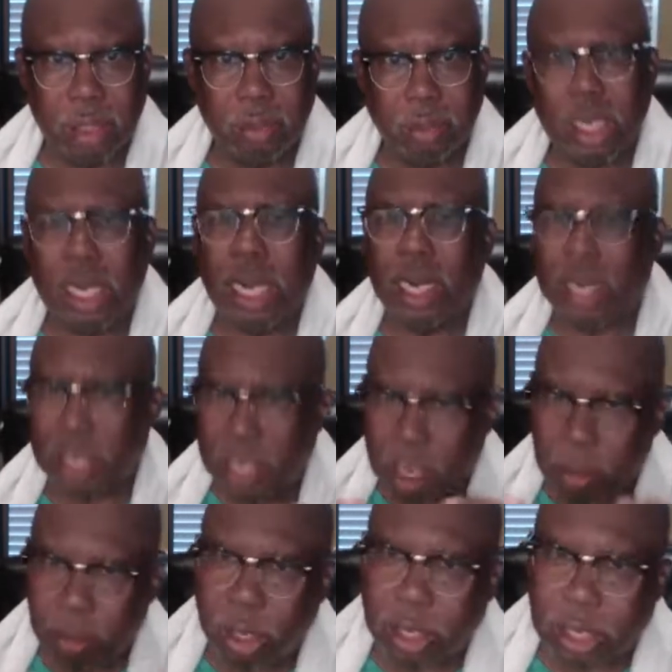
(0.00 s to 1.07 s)
We got to
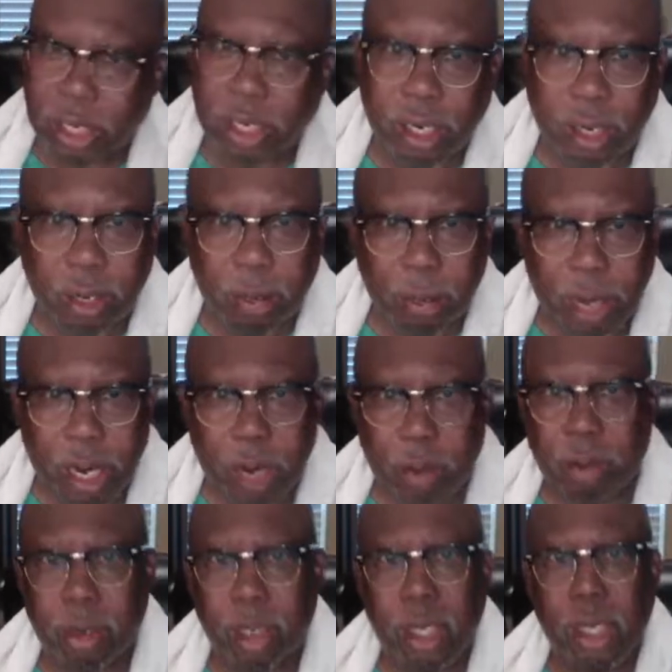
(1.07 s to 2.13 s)
keep looking in the
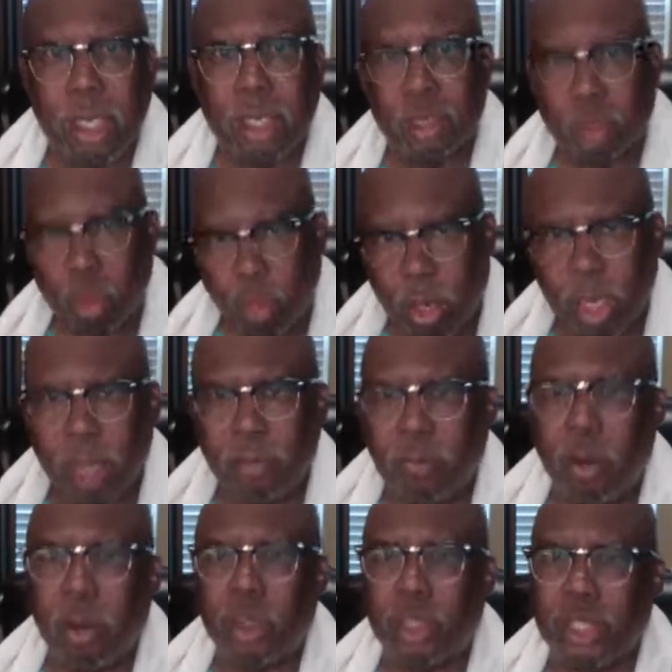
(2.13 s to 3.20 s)
mirror
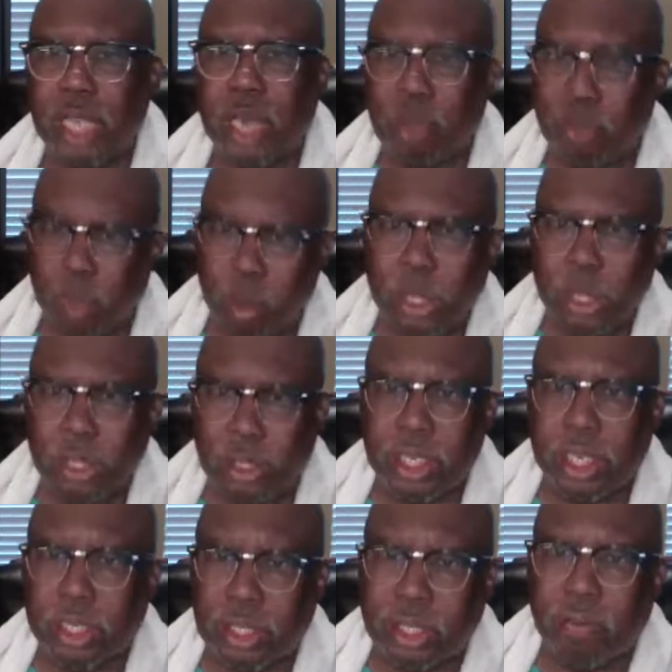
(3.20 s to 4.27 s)
24 7,
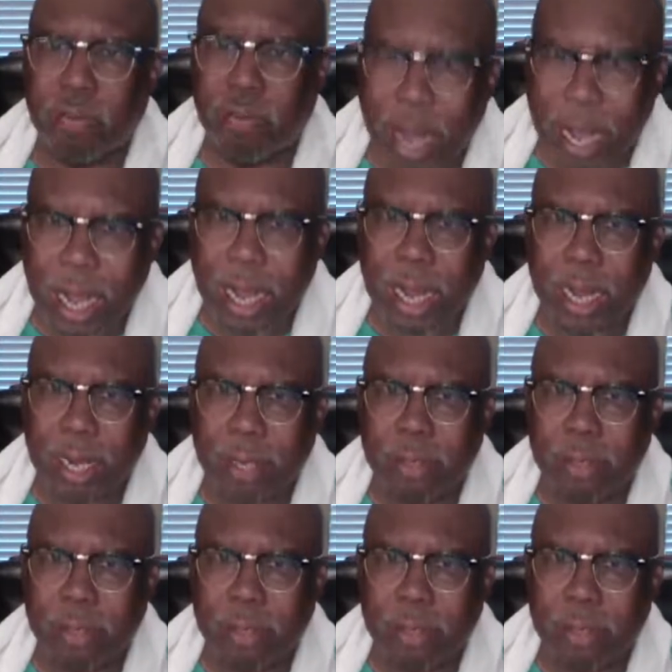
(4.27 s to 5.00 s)
365.